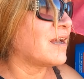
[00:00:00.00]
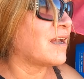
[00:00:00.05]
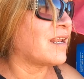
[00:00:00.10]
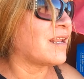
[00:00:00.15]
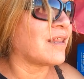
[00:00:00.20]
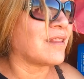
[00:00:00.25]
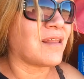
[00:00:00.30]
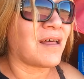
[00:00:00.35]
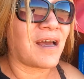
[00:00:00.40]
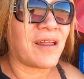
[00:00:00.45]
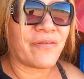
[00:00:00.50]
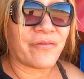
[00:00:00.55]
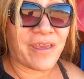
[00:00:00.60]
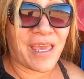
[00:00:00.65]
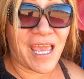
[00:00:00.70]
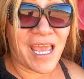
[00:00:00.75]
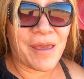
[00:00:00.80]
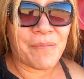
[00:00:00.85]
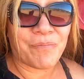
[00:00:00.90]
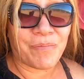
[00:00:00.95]
And a lot of
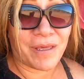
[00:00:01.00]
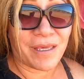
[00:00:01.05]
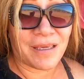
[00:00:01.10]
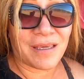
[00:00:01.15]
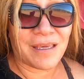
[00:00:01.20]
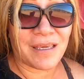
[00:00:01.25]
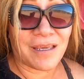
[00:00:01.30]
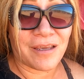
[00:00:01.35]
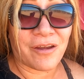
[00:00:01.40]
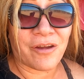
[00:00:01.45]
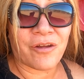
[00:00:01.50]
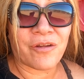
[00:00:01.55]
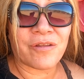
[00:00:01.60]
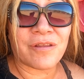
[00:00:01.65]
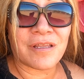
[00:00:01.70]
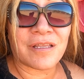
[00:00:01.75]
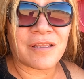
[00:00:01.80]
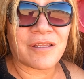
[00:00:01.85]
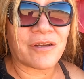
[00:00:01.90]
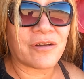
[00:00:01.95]
camping here.
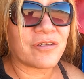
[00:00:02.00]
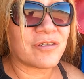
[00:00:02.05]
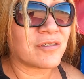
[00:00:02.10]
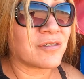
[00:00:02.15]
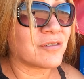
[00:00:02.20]
There's